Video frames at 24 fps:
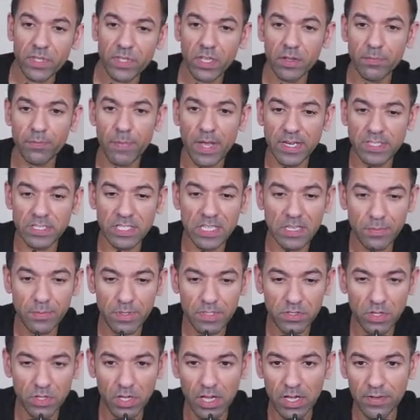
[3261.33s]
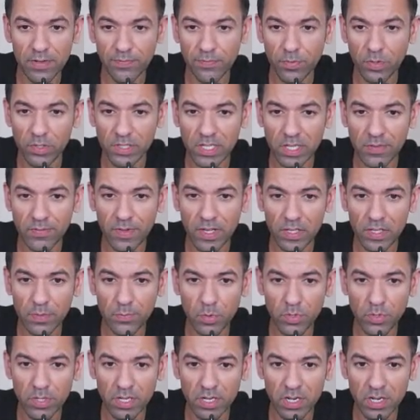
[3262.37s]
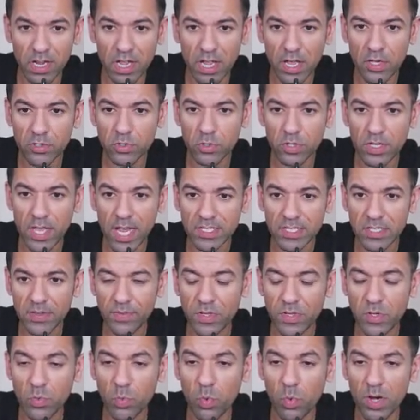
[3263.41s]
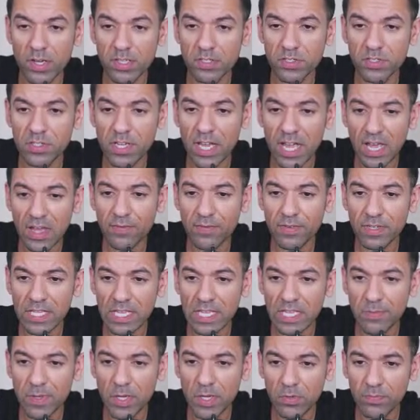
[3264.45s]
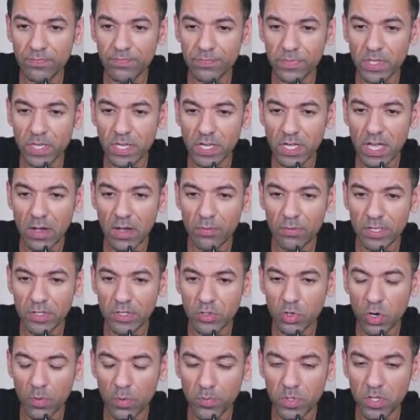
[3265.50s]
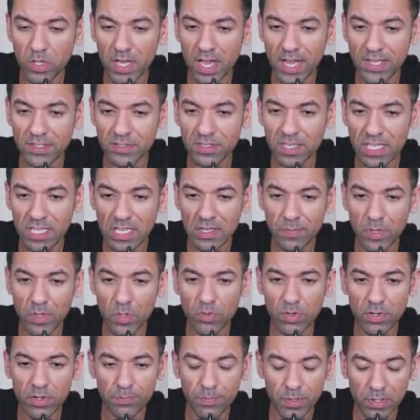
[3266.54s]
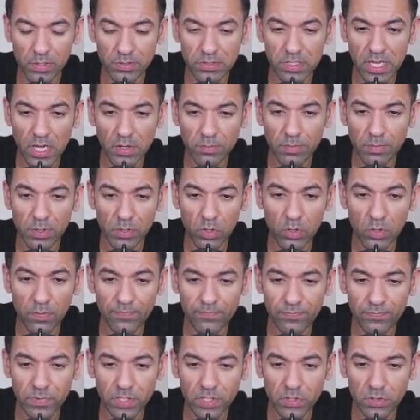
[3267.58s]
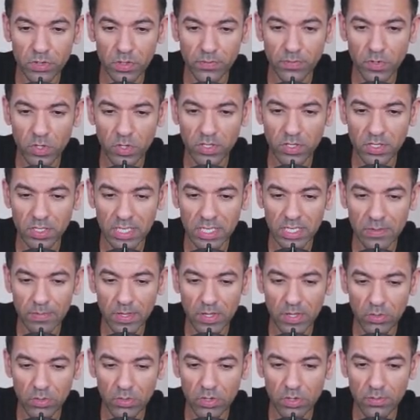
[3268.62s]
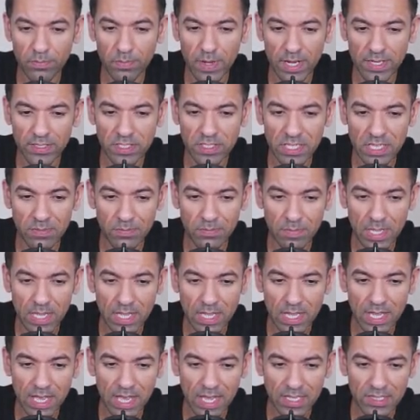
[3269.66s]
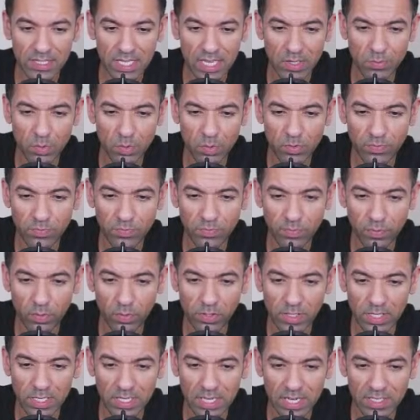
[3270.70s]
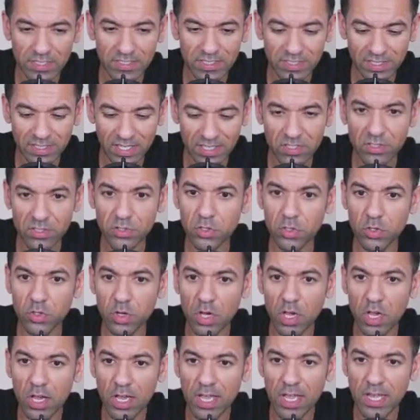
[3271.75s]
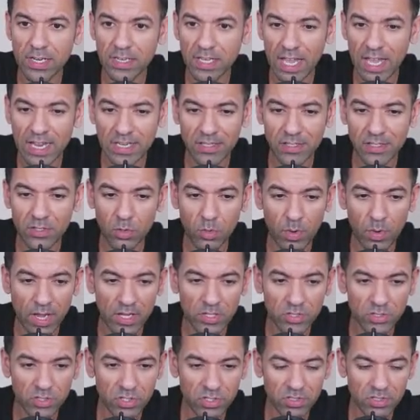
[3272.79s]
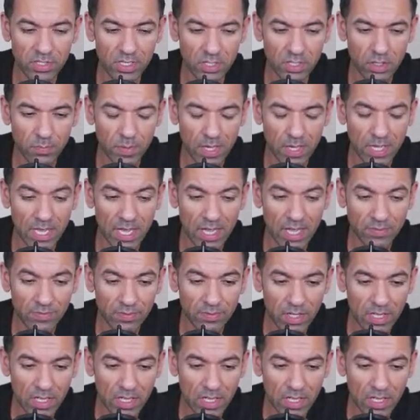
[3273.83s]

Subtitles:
My team is fully available there. So, guys, if you want to have an email, I want to drop you guys the email down below. So if you can email my team, and they will fully assist you in any questions that you may have.